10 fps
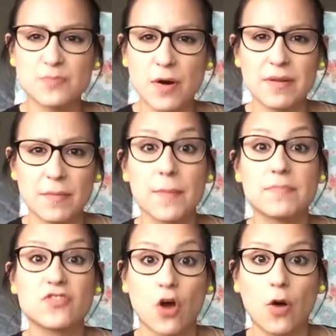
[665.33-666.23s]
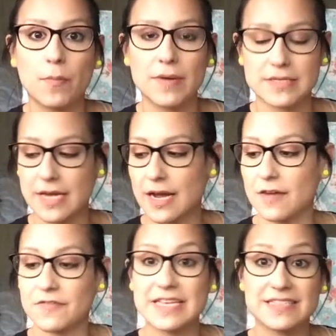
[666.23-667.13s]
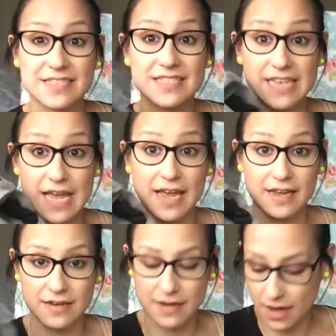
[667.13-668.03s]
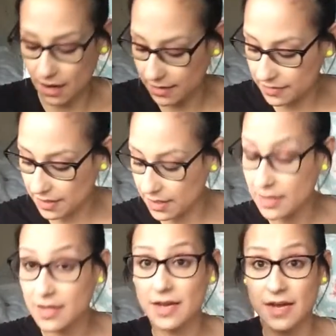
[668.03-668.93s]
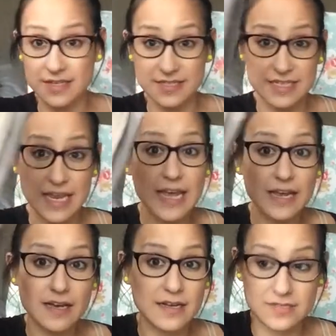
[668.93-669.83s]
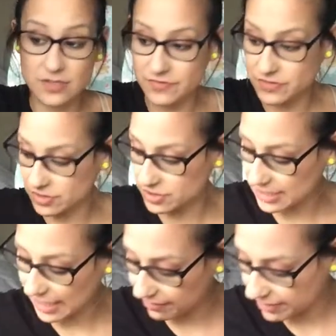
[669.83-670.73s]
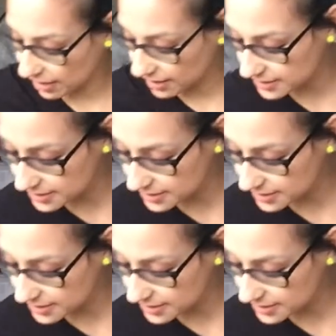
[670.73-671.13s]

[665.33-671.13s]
is probably my top must-have, is a sling, either a sling, a soft structured carrier like